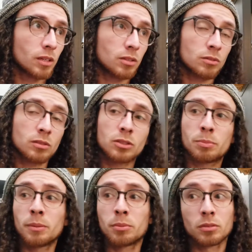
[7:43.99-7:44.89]
know, there's
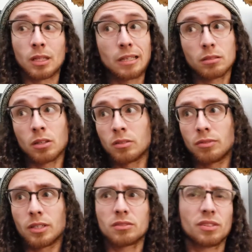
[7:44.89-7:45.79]
people that aren't
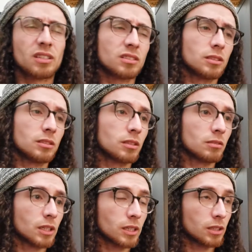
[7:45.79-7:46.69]
fans of Fighter Z and they don't
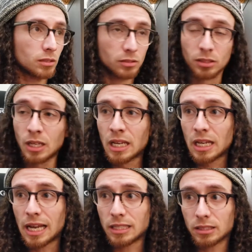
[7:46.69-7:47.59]
like it, and
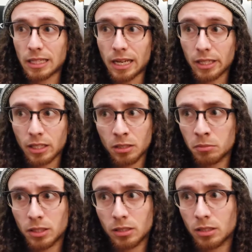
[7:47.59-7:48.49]
as a tag game
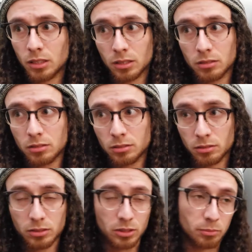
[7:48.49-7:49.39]
they think it's
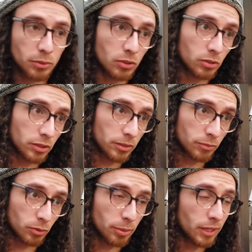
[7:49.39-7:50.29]
simple or
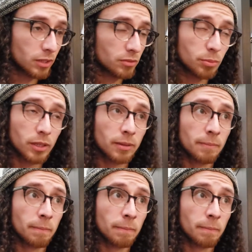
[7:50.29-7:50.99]
repetitive, but